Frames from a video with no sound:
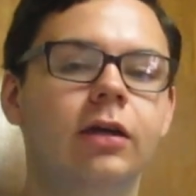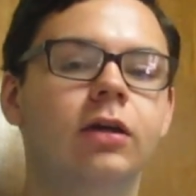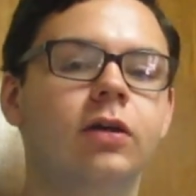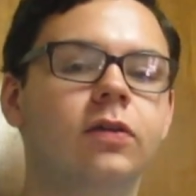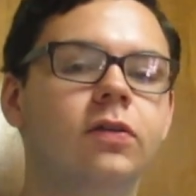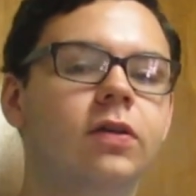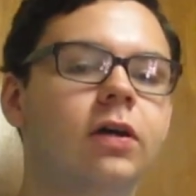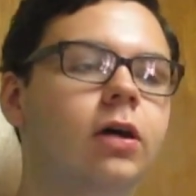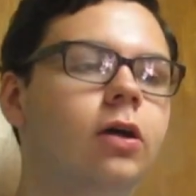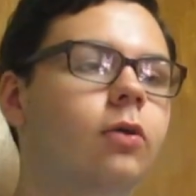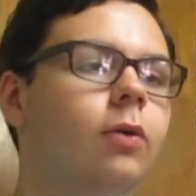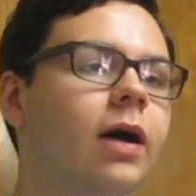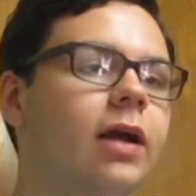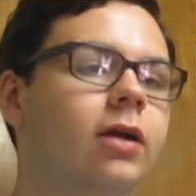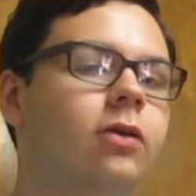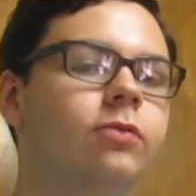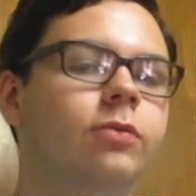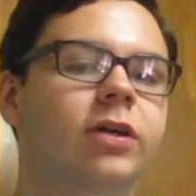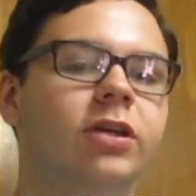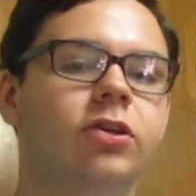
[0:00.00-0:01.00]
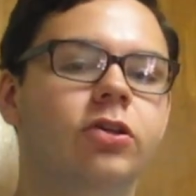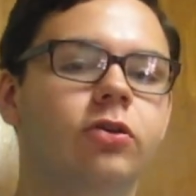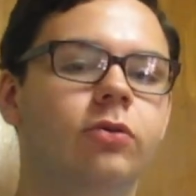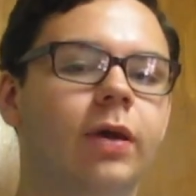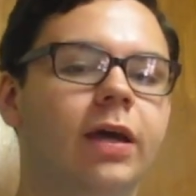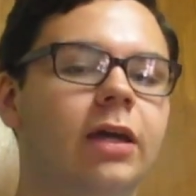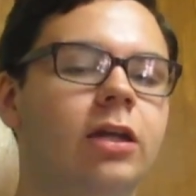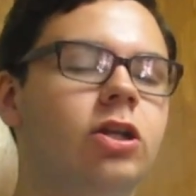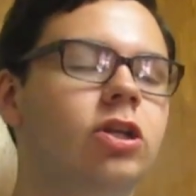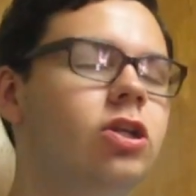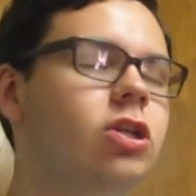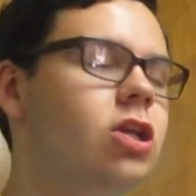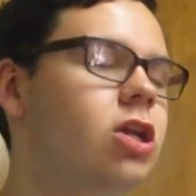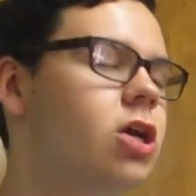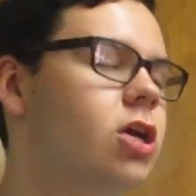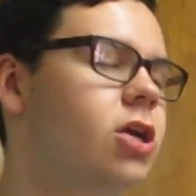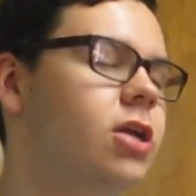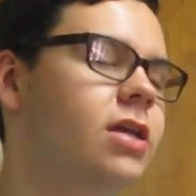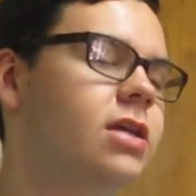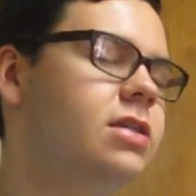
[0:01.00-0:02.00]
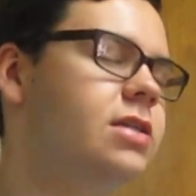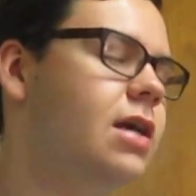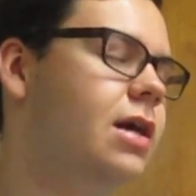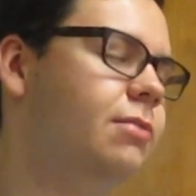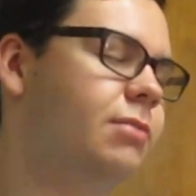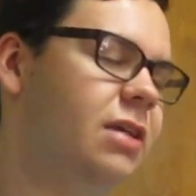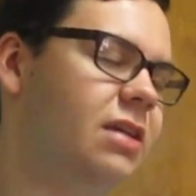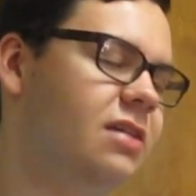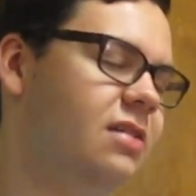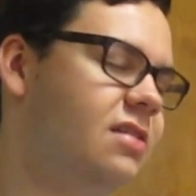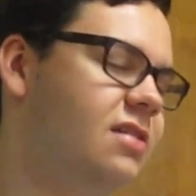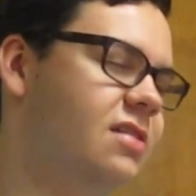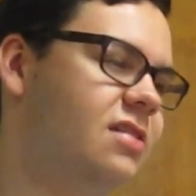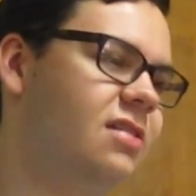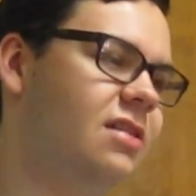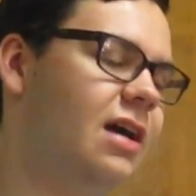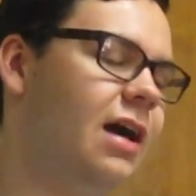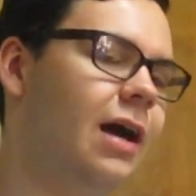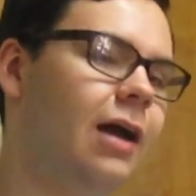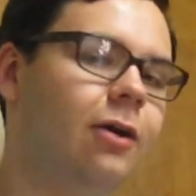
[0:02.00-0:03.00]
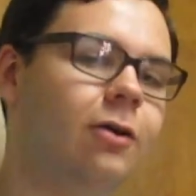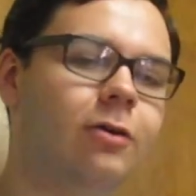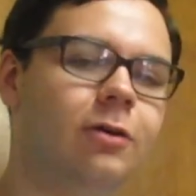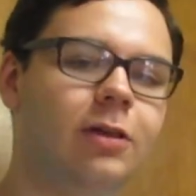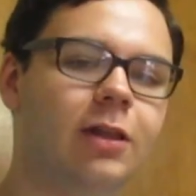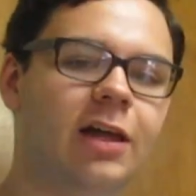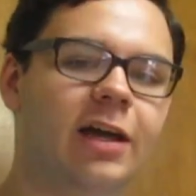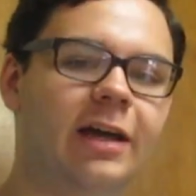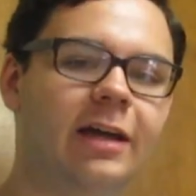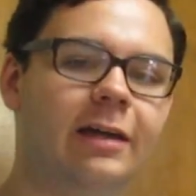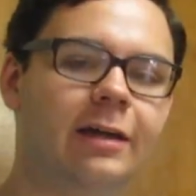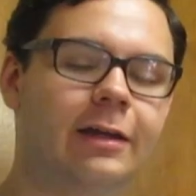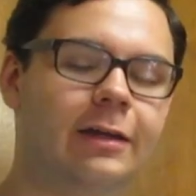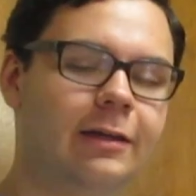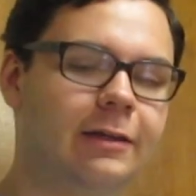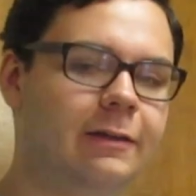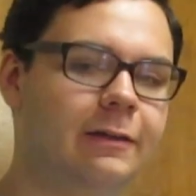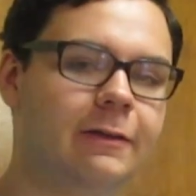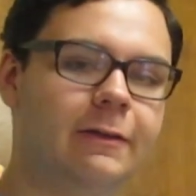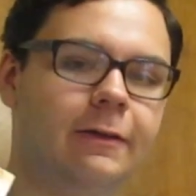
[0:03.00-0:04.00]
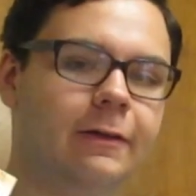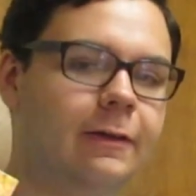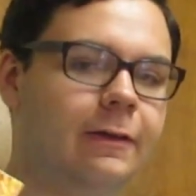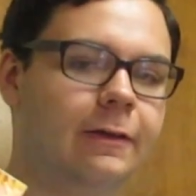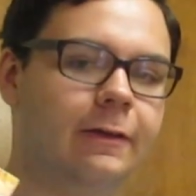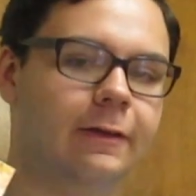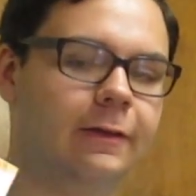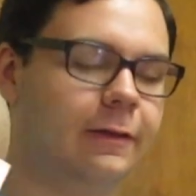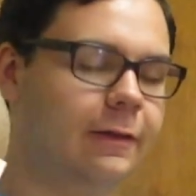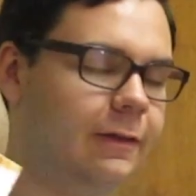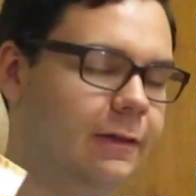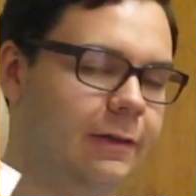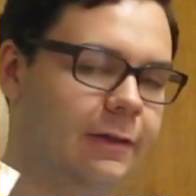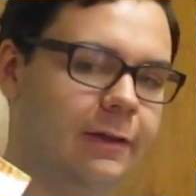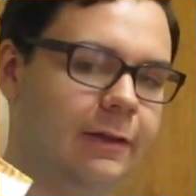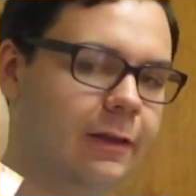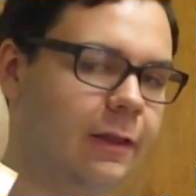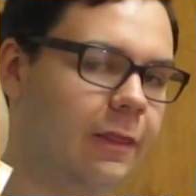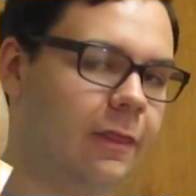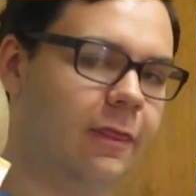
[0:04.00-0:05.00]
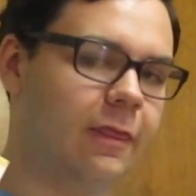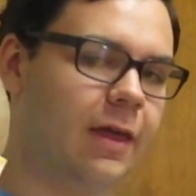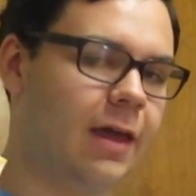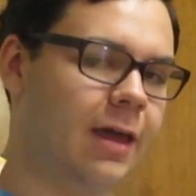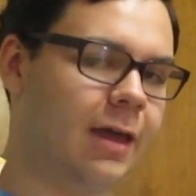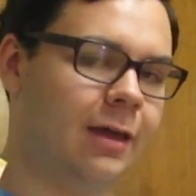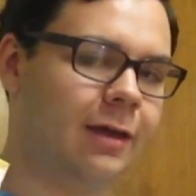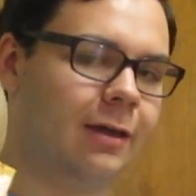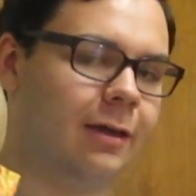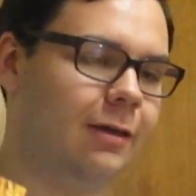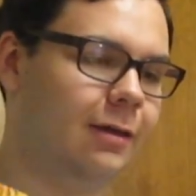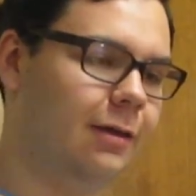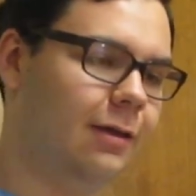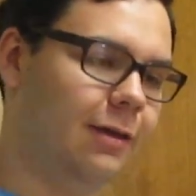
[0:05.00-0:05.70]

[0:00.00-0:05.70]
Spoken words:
So why don't we do a nerdy nummy style like thing?